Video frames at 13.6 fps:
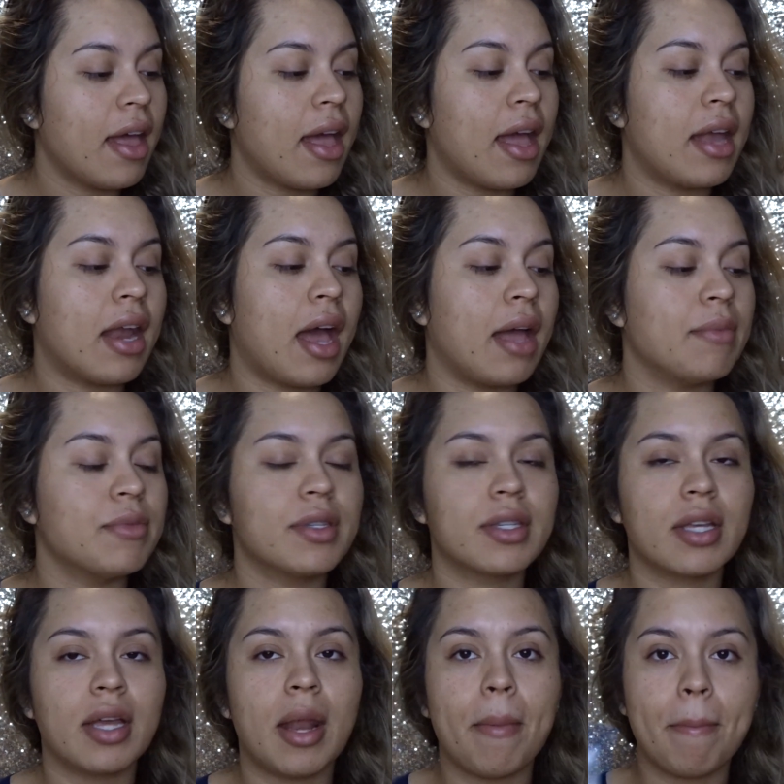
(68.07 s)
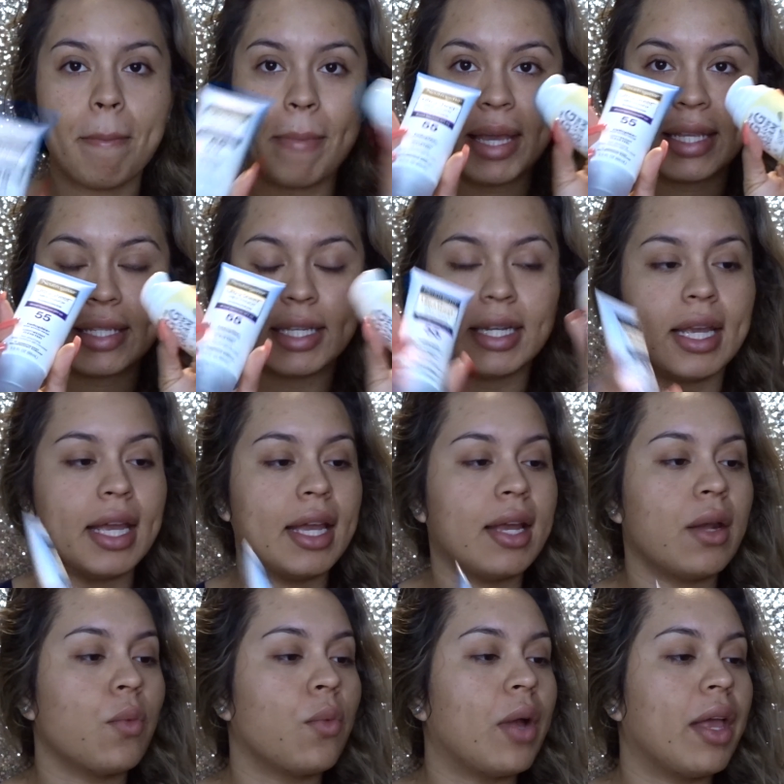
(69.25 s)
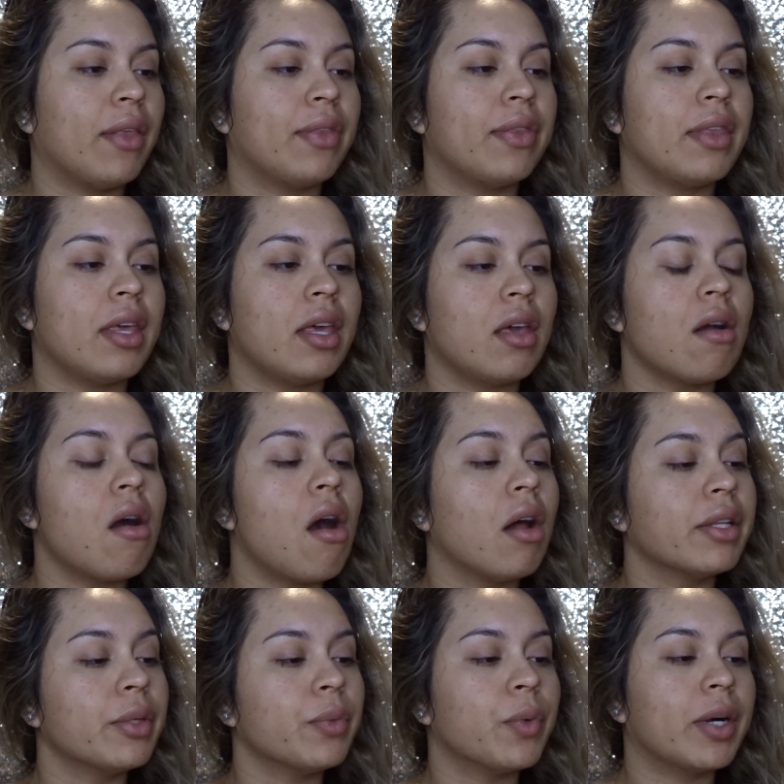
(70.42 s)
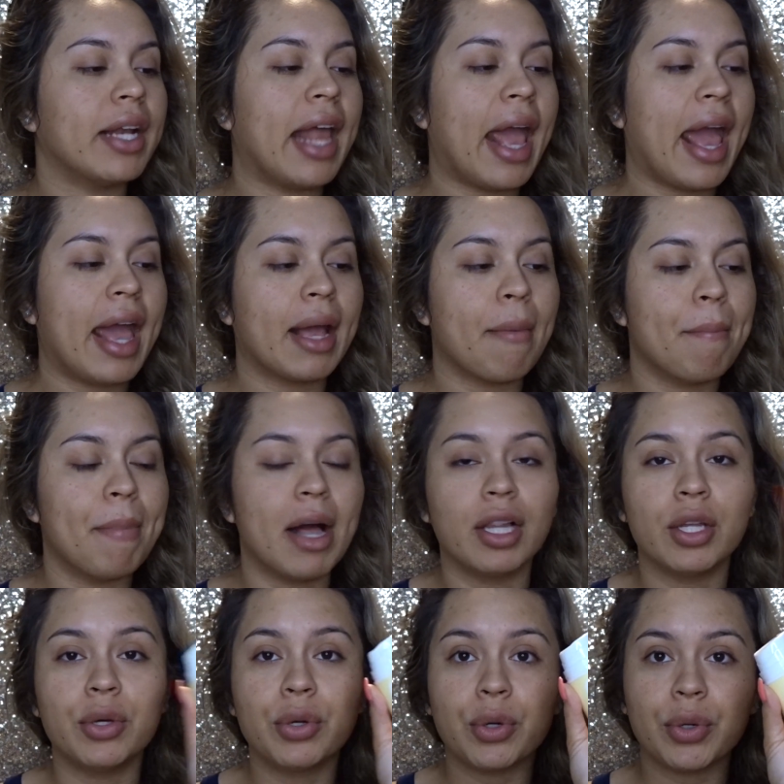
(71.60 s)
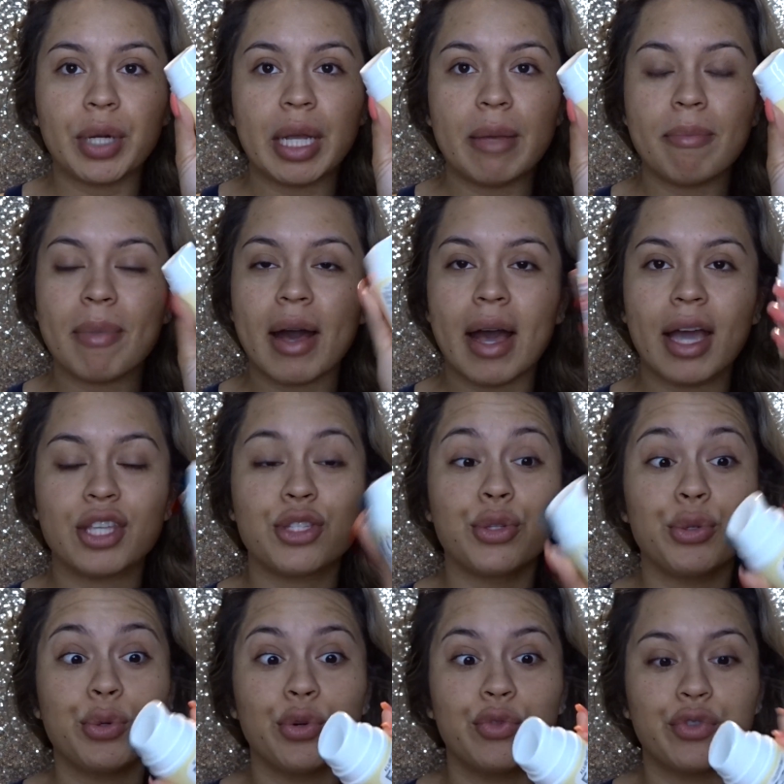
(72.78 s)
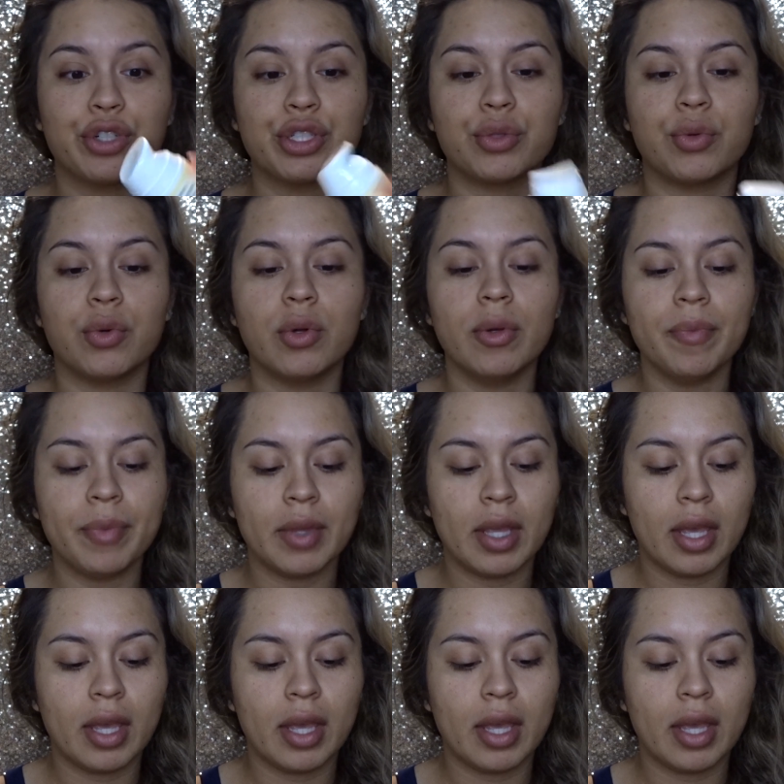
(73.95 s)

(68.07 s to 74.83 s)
And I'm just gonna mix it in with the All-in-One Egg Mellow Cream by Too Cool for School.